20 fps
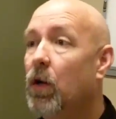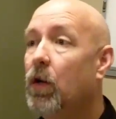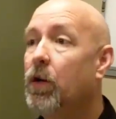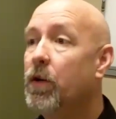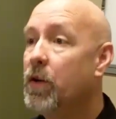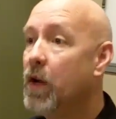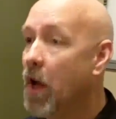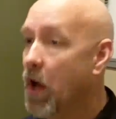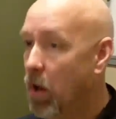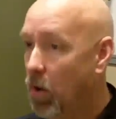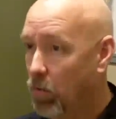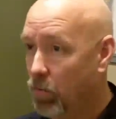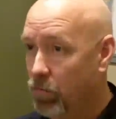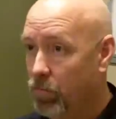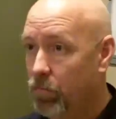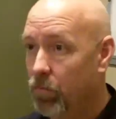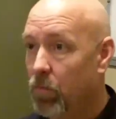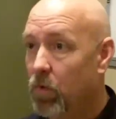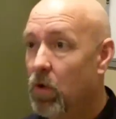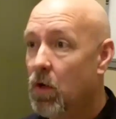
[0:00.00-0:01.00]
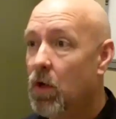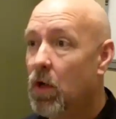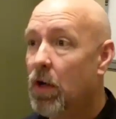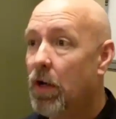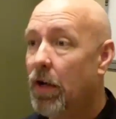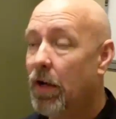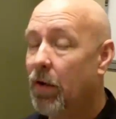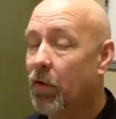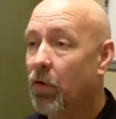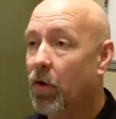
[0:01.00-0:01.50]
No.
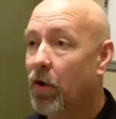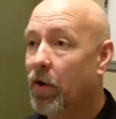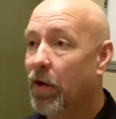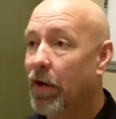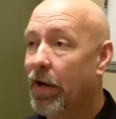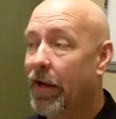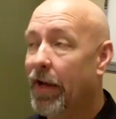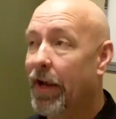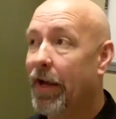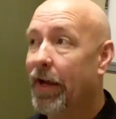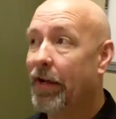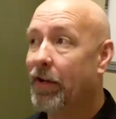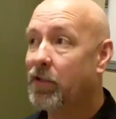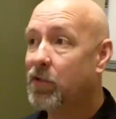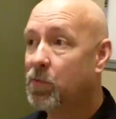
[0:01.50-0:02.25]
A